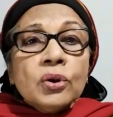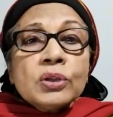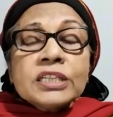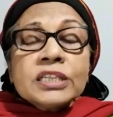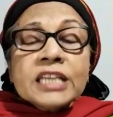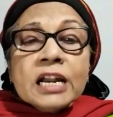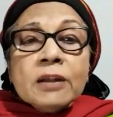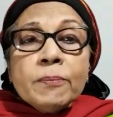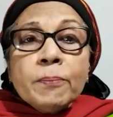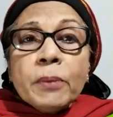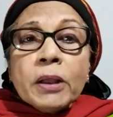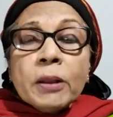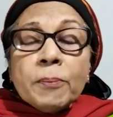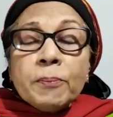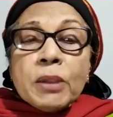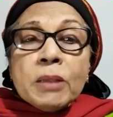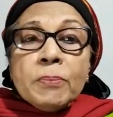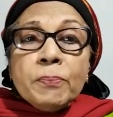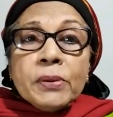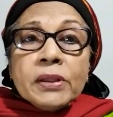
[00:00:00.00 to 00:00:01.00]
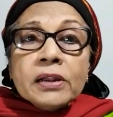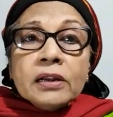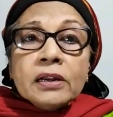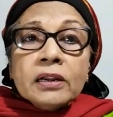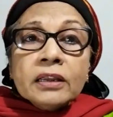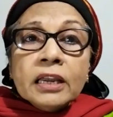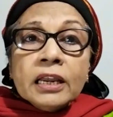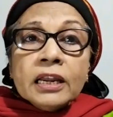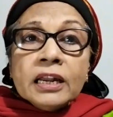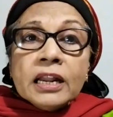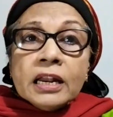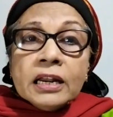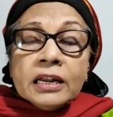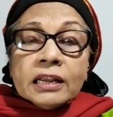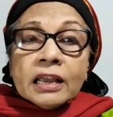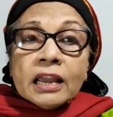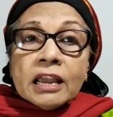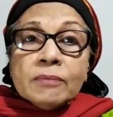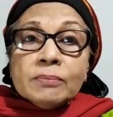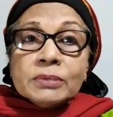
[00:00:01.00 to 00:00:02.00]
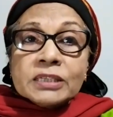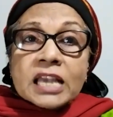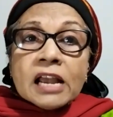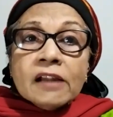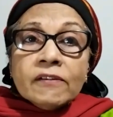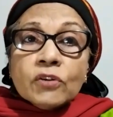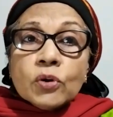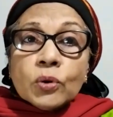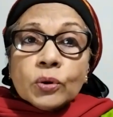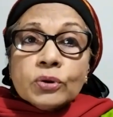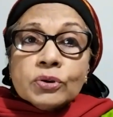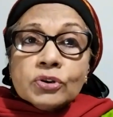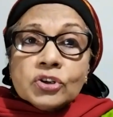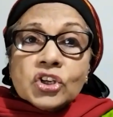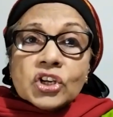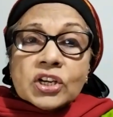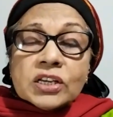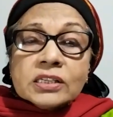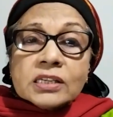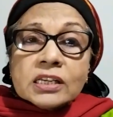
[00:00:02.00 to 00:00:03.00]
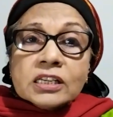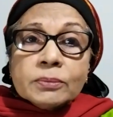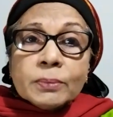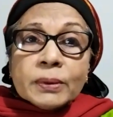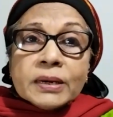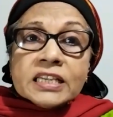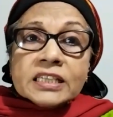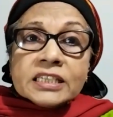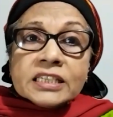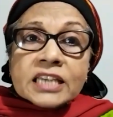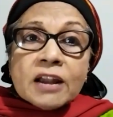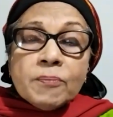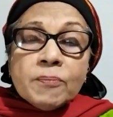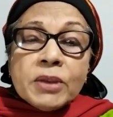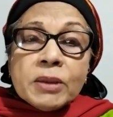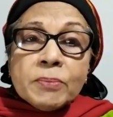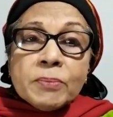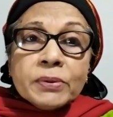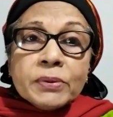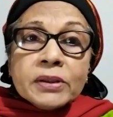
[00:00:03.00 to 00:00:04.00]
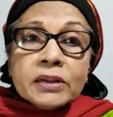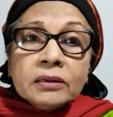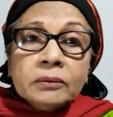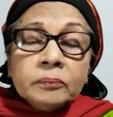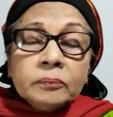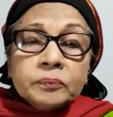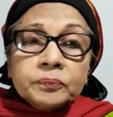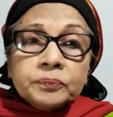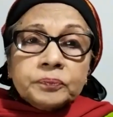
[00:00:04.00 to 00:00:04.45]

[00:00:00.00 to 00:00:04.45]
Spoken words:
sent people, he didn't himself go to Jesus, but he sent people